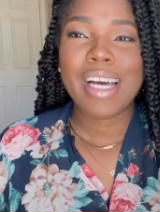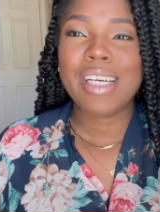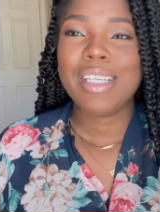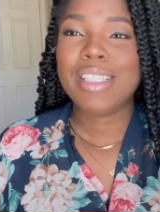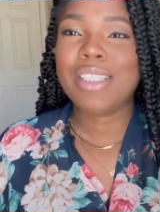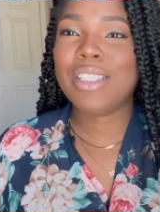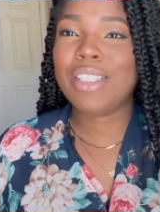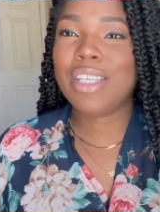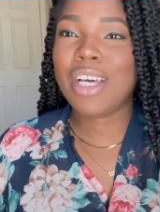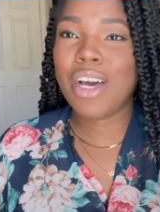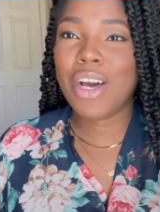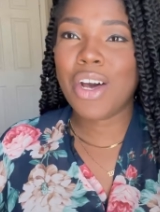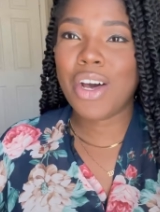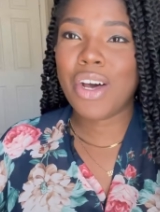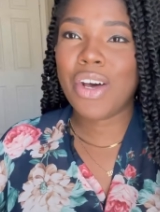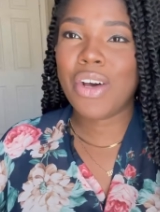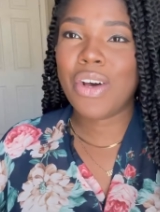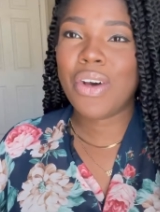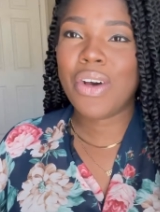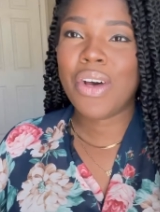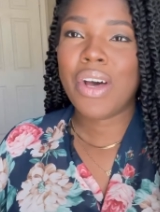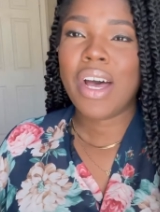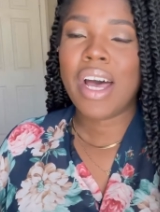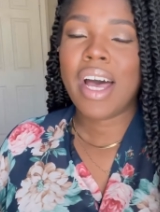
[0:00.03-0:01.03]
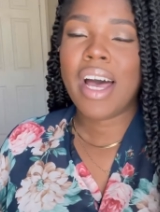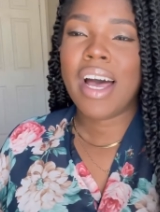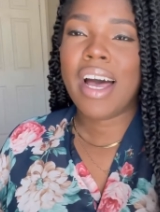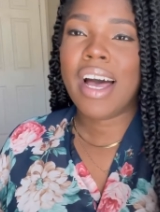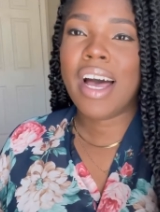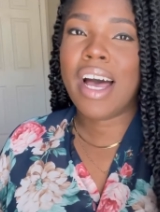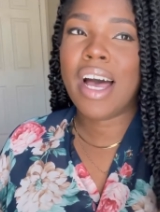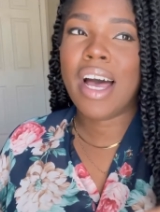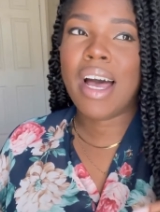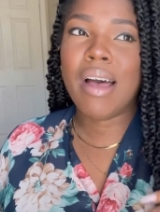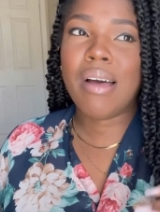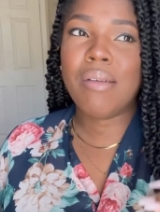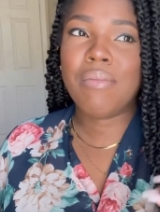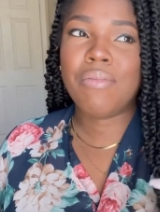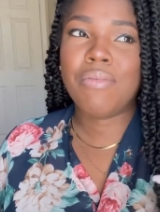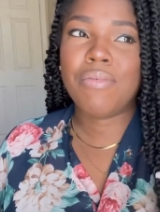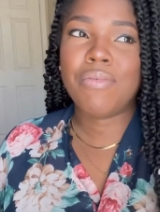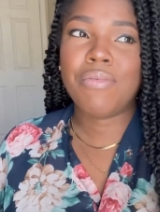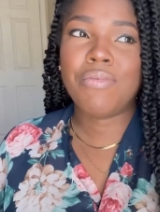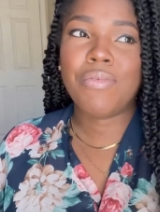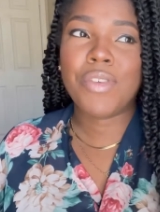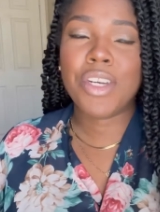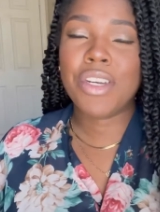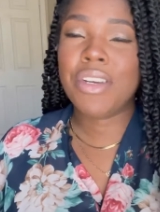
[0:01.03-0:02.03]
So, um,
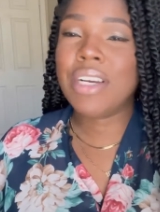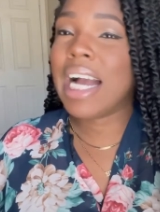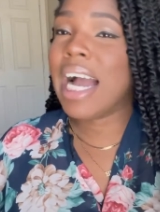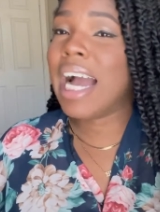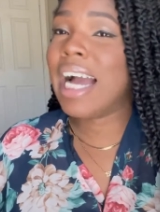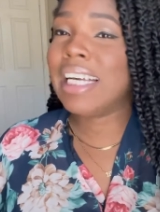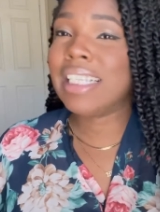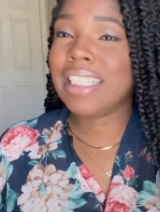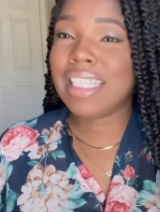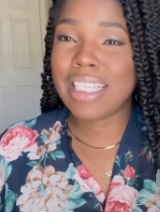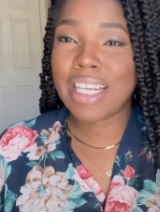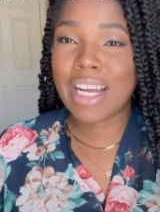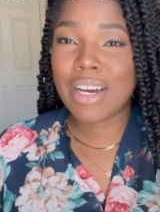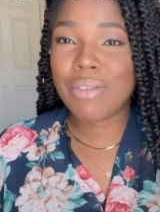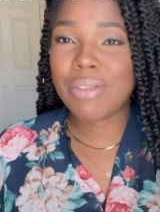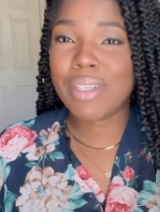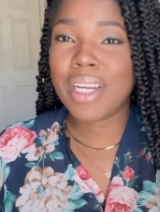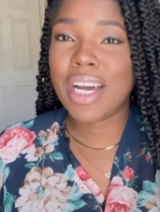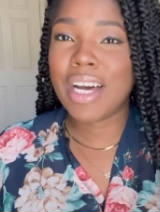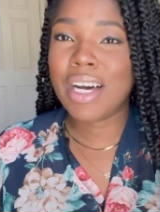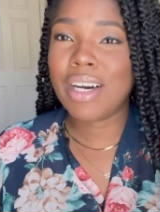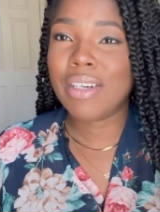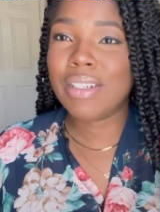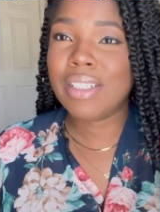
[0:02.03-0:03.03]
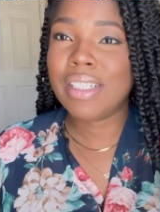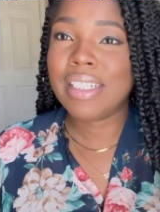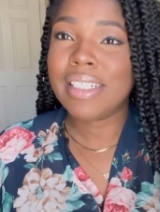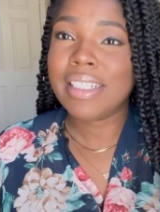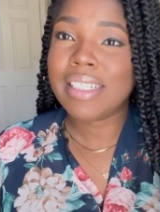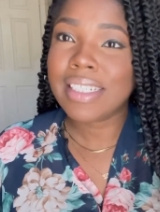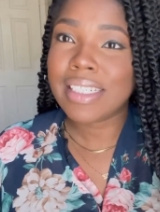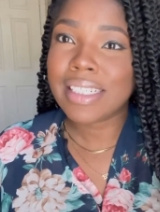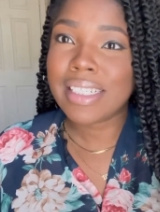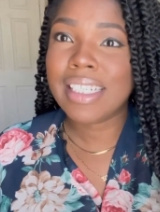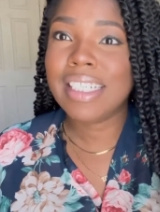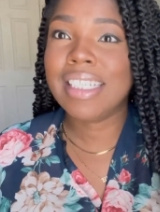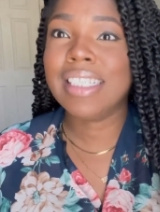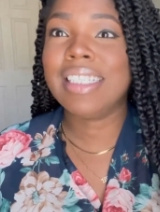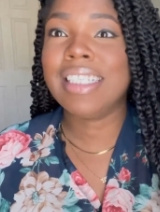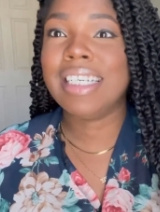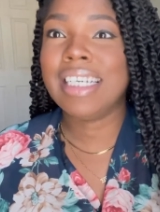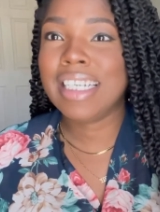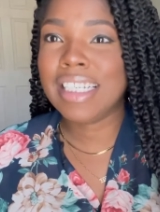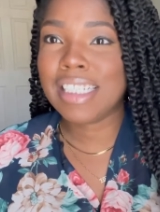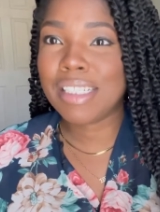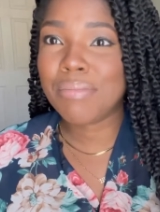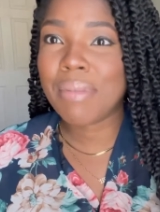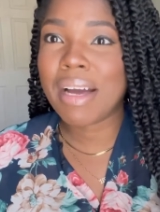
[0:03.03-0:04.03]
for you guys that don't know, this
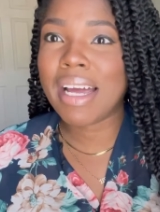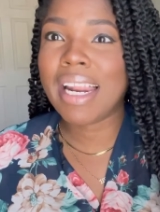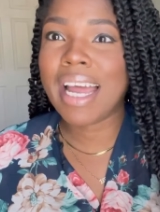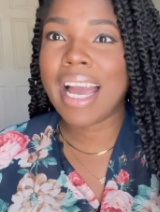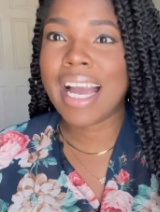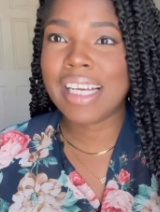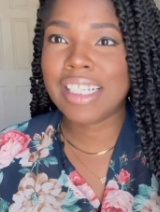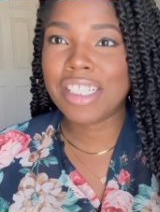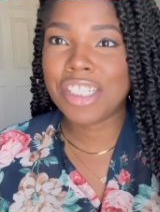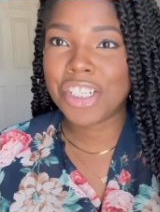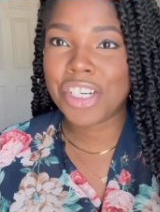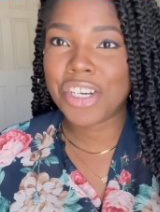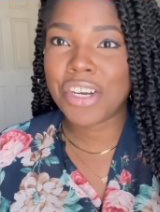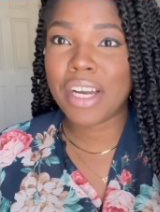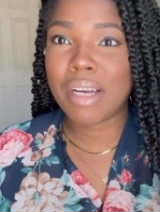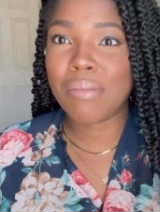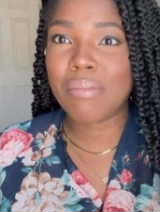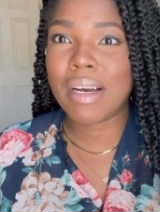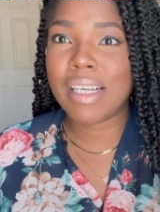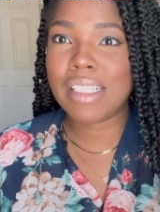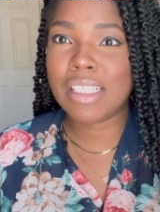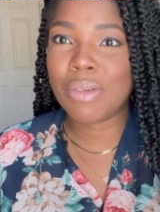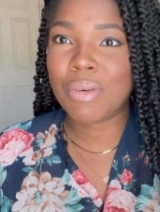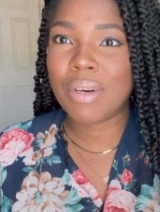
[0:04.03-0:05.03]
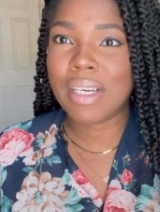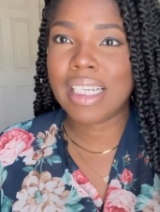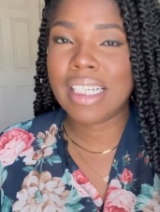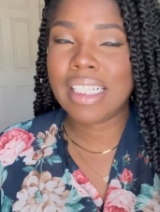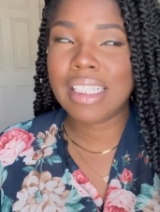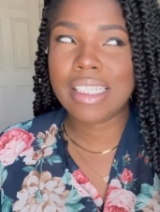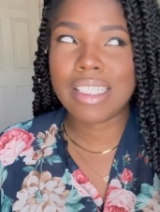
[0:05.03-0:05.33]
is my last year in my 20s.